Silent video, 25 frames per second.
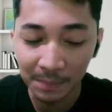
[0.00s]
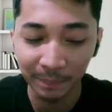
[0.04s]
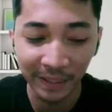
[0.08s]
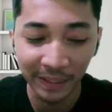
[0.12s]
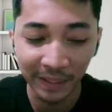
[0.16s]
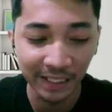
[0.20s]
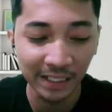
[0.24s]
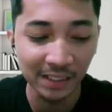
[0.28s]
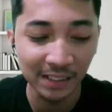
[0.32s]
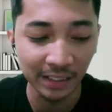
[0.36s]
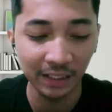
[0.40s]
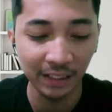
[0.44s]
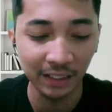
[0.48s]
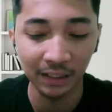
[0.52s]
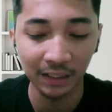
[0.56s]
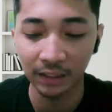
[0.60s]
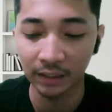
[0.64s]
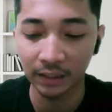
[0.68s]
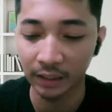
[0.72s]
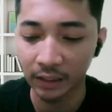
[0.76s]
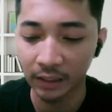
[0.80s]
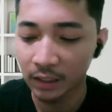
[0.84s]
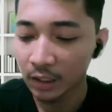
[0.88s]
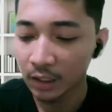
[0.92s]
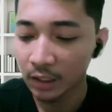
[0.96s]
finishing
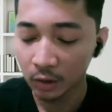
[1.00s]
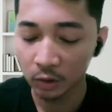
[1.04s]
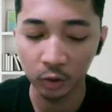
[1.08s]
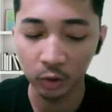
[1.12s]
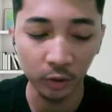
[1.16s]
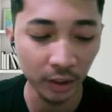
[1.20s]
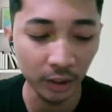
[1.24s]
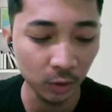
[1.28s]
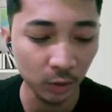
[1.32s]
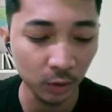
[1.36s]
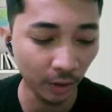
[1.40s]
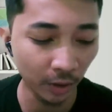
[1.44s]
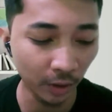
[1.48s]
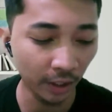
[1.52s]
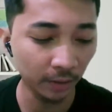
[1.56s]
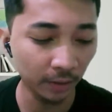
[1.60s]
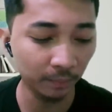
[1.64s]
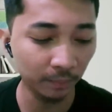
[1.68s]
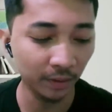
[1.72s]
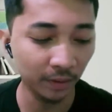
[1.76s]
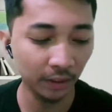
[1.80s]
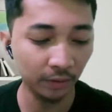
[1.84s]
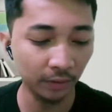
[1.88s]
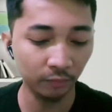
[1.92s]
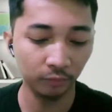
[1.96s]
learning. So that's what I
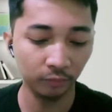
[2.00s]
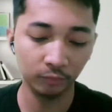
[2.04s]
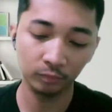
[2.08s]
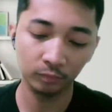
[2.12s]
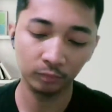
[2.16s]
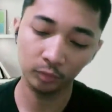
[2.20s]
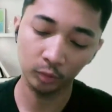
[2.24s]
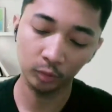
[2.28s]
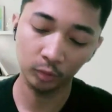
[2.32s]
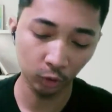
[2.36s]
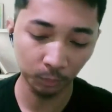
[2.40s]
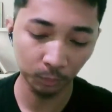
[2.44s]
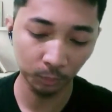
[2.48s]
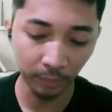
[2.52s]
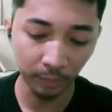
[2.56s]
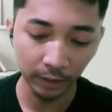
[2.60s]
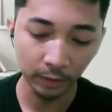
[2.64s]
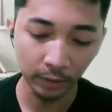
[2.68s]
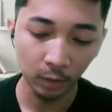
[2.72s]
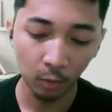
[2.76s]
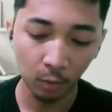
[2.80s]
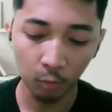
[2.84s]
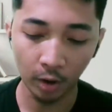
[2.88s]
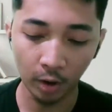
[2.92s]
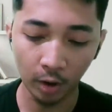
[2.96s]
believe could be
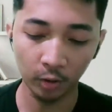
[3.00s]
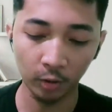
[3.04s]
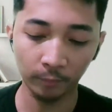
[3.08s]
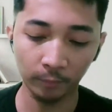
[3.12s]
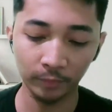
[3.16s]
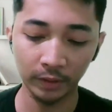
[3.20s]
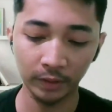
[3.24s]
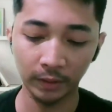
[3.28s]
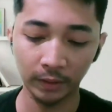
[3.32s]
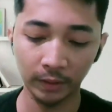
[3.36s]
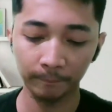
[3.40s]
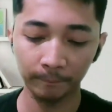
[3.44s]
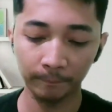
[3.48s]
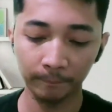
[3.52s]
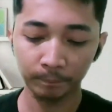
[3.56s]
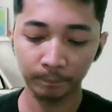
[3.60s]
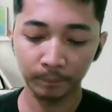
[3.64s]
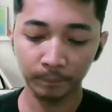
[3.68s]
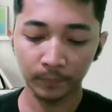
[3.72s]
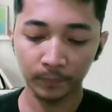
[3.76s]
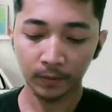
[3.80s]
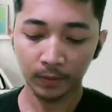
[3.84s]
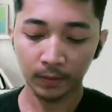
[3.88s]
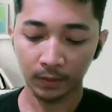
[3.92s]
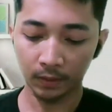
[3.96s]
one of the
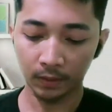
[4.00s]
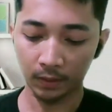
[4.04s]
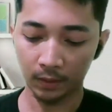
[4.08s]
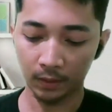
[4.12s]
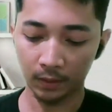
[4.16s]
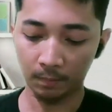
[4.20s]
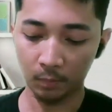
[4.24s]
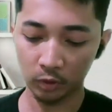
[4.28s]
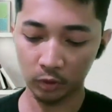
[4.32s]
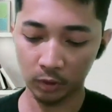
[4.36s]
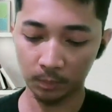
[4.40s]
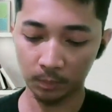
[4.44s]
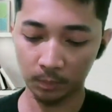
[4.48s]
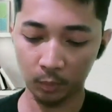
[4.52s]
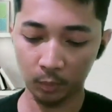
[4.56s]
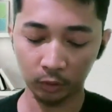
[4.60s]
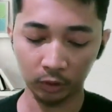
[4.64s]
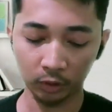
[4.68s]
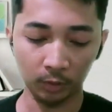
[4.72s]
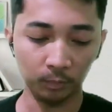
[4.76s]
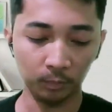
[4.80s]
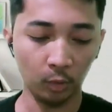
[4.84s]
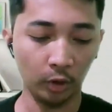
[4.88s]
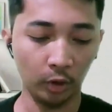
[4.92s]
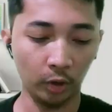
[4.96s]
most
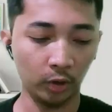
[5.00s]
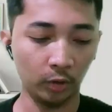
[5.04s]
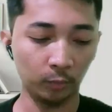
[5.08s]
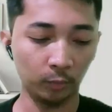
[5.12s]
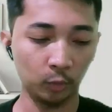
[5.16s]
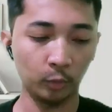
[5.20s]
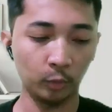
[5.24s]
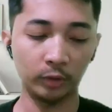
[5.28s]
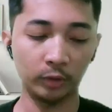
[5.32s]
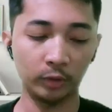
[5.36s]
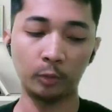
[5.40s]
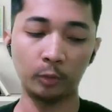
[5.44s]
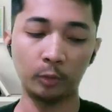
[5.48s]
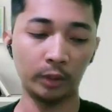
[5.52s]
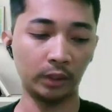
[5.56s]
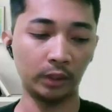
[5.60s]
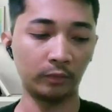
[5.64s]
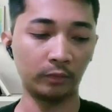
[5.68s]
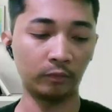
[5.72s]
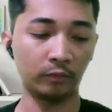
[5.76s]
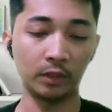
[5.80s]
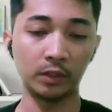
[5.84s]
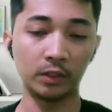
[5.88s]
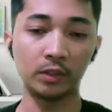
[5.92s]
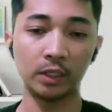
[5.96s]
important point of the
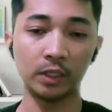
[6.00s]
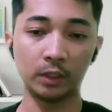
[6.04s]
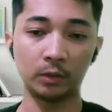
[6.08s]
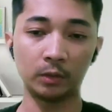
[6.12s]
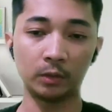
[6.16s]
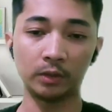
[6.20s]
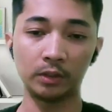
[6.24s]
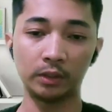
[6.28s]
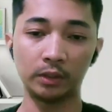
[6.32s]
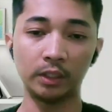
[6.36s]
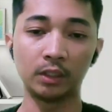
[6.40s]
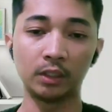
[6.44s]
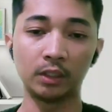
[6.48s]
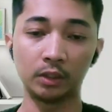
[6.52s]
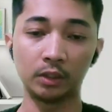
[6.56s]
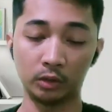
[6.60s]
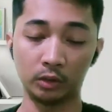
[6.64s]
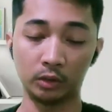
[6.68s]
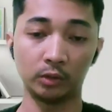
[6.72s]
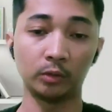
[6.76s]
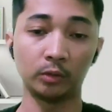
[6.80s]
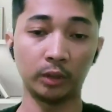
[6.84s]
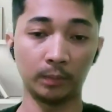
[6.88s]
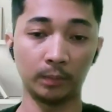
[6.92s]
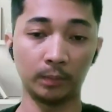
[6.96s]
21st century skills,
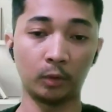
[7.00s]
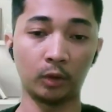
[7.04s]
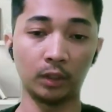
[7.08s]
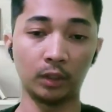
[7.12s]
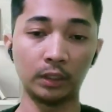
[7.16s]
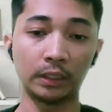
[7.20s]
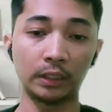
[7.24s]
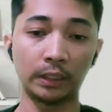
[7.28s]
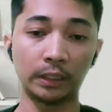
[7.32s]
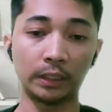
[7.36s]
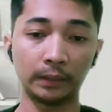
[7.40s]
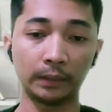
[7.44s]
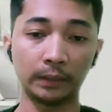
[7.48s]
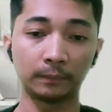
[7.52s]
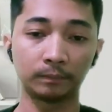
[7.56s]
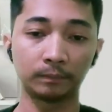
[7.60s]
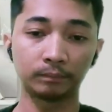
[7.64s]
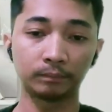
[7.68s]
to keep on learning.